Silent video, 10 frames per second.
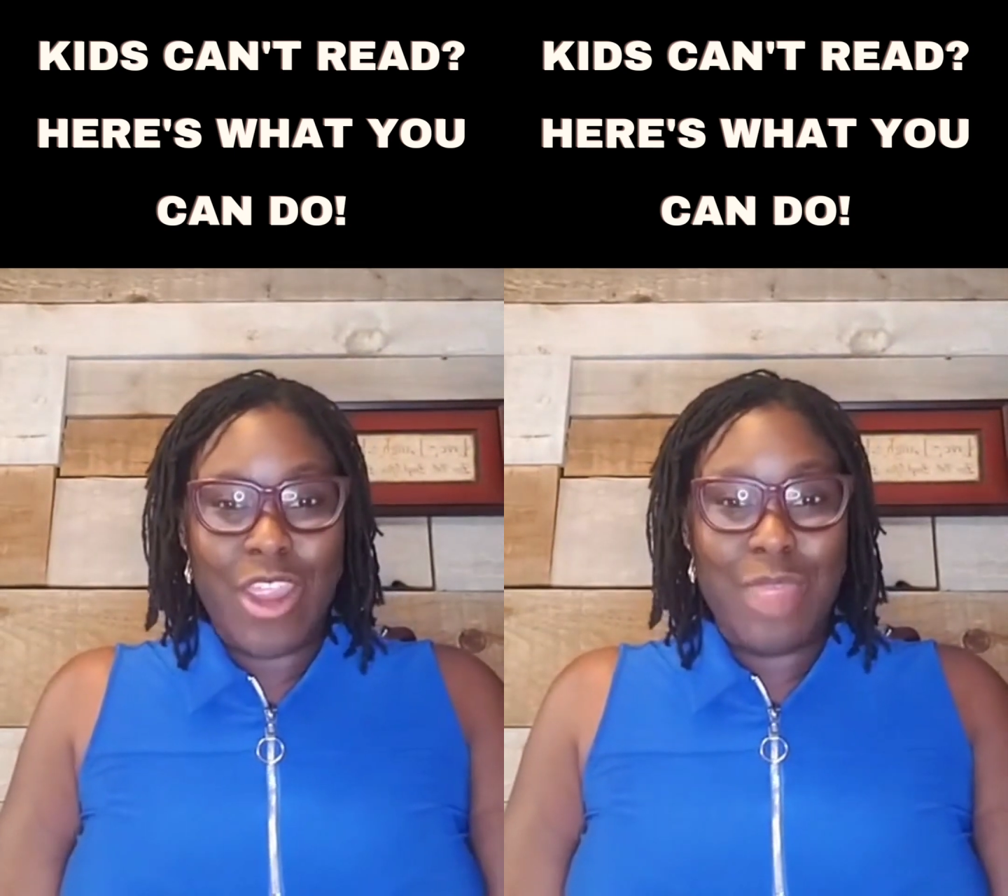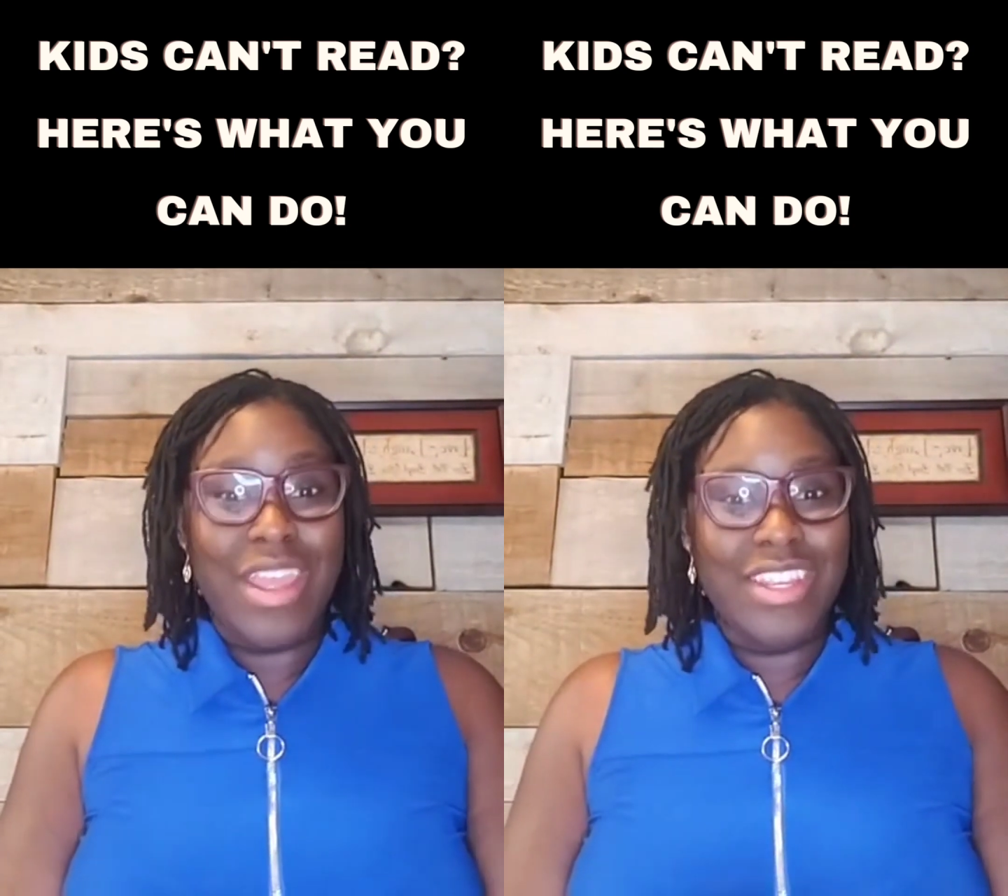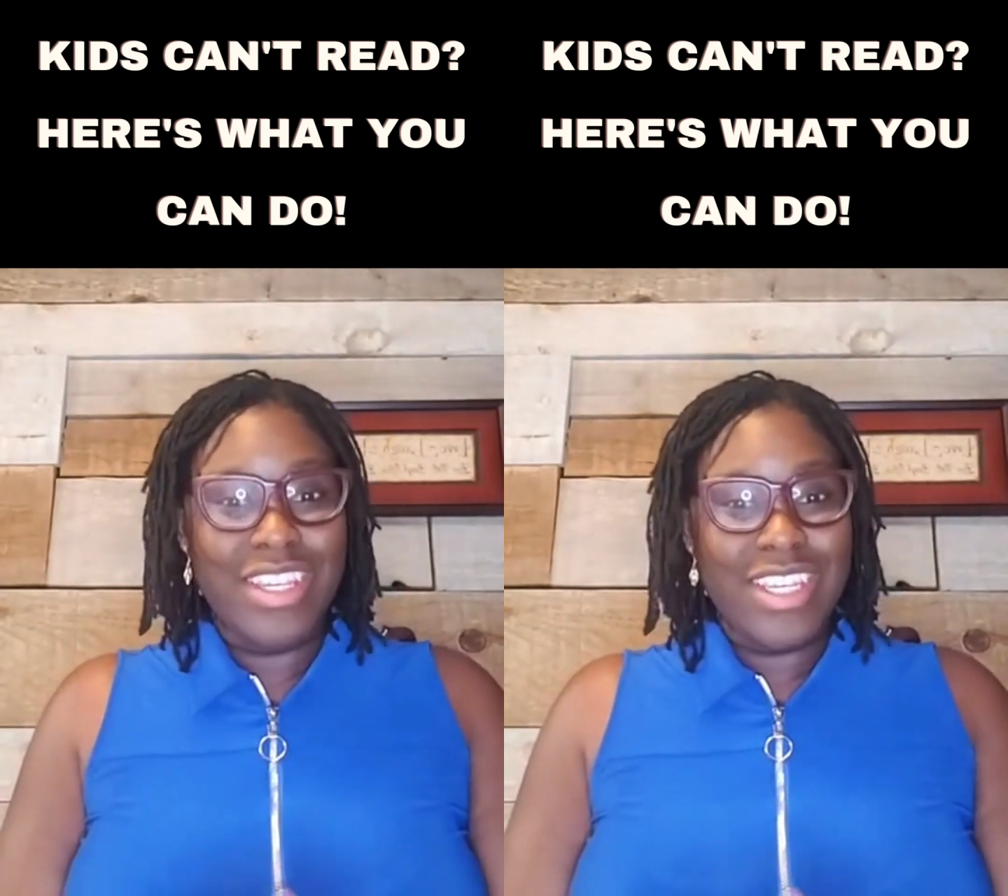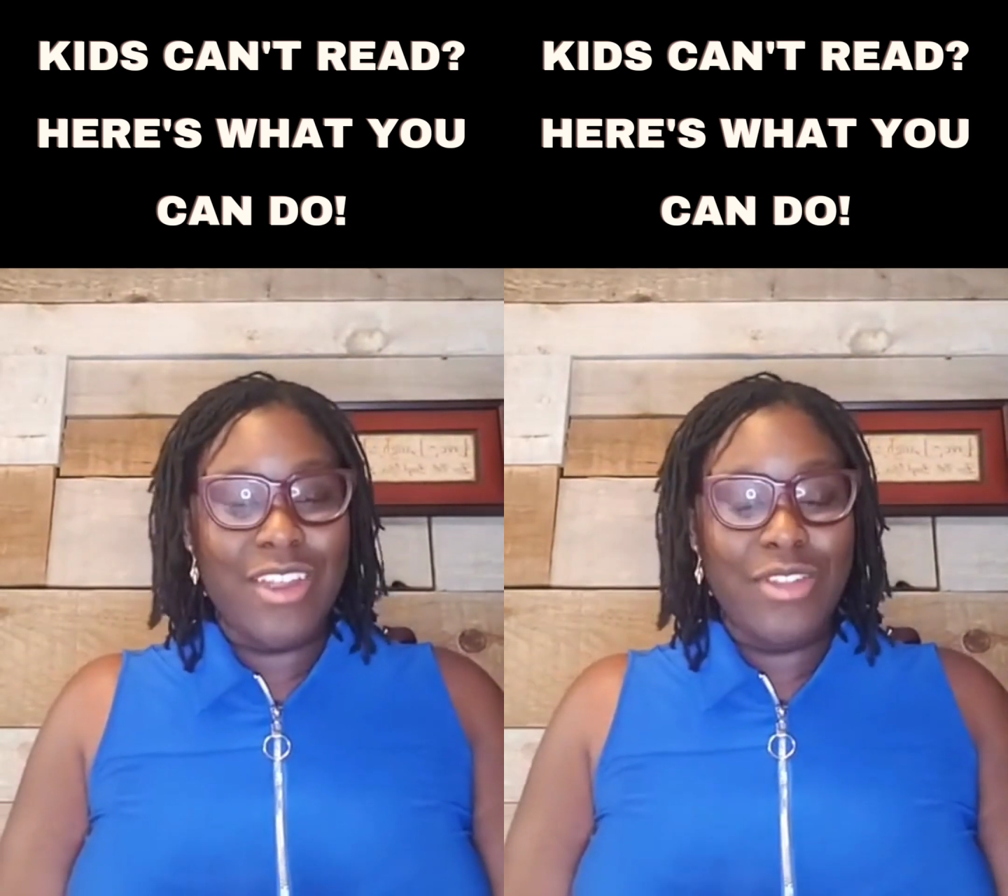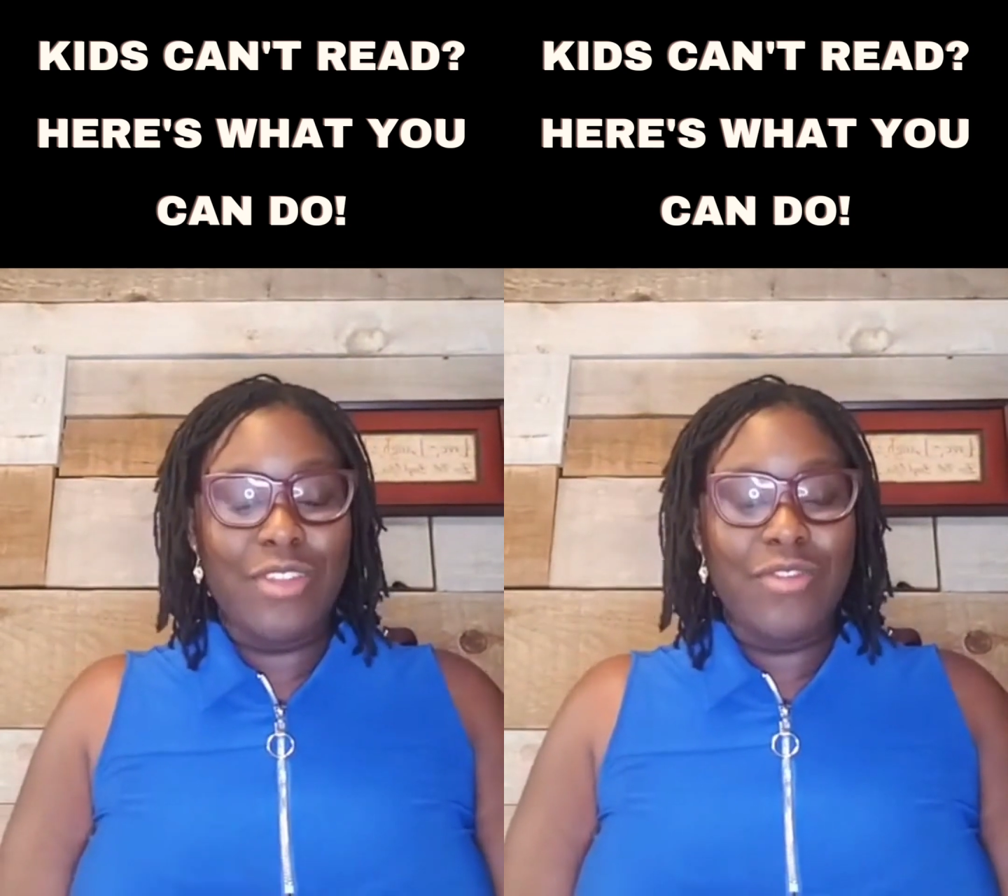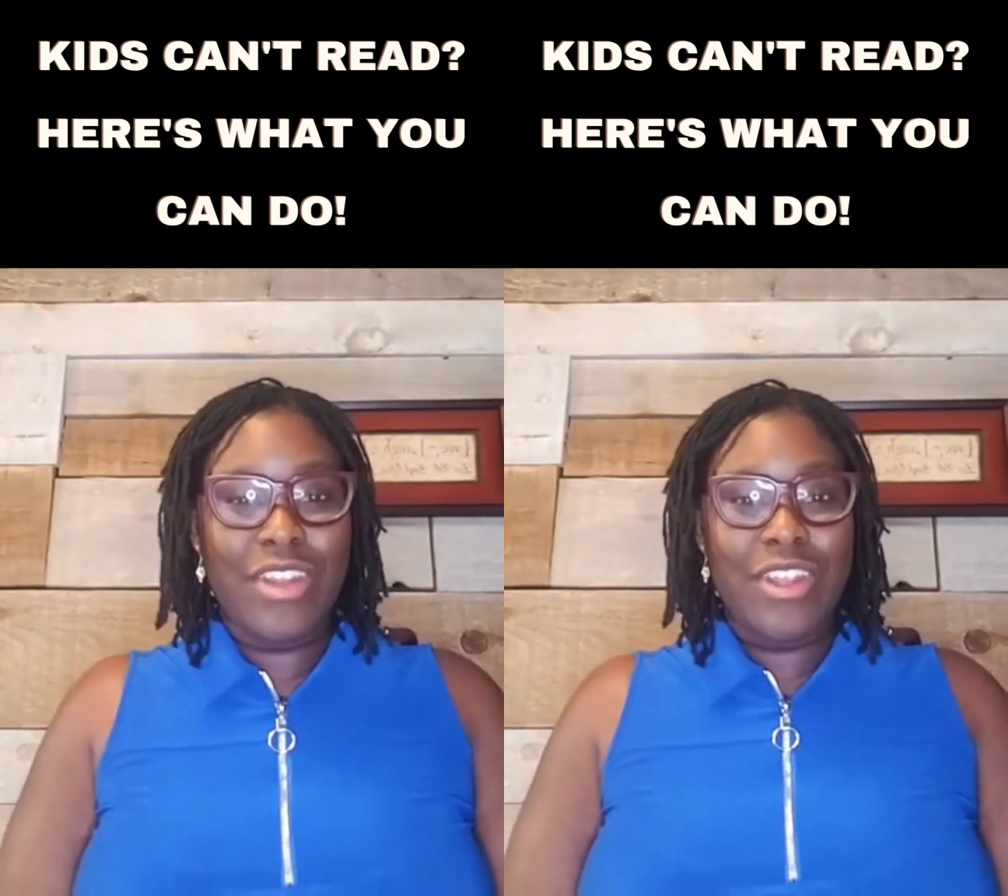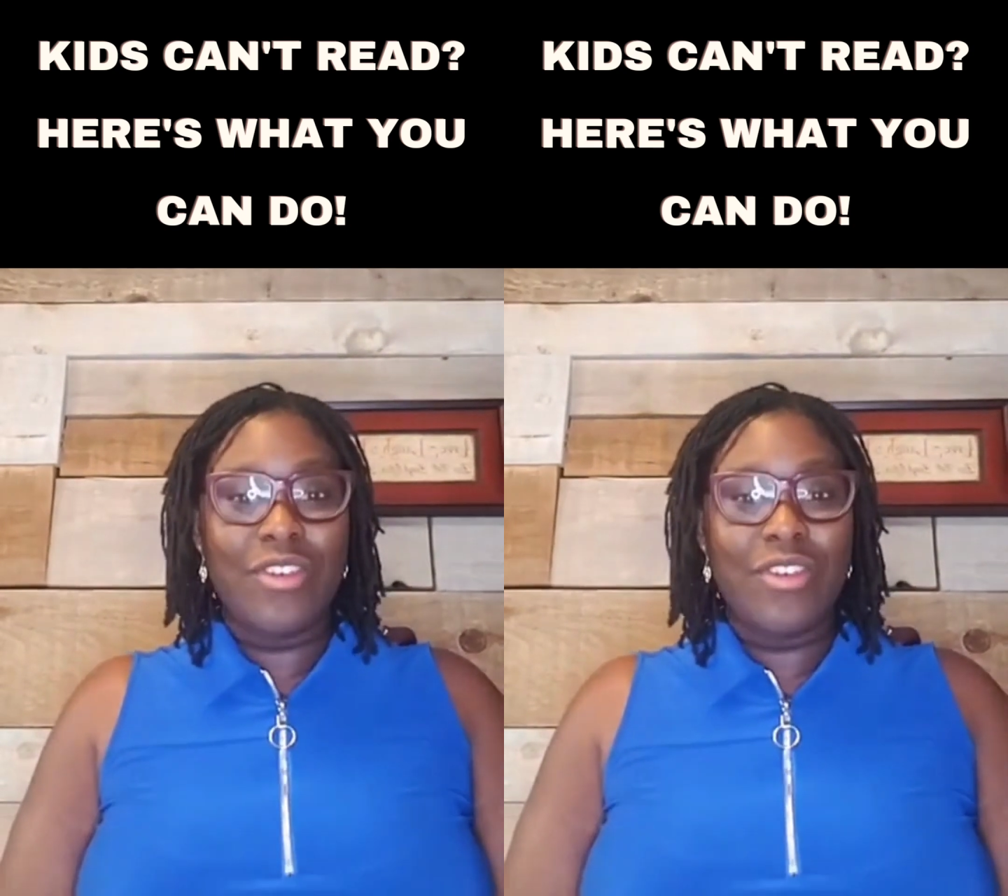and share this video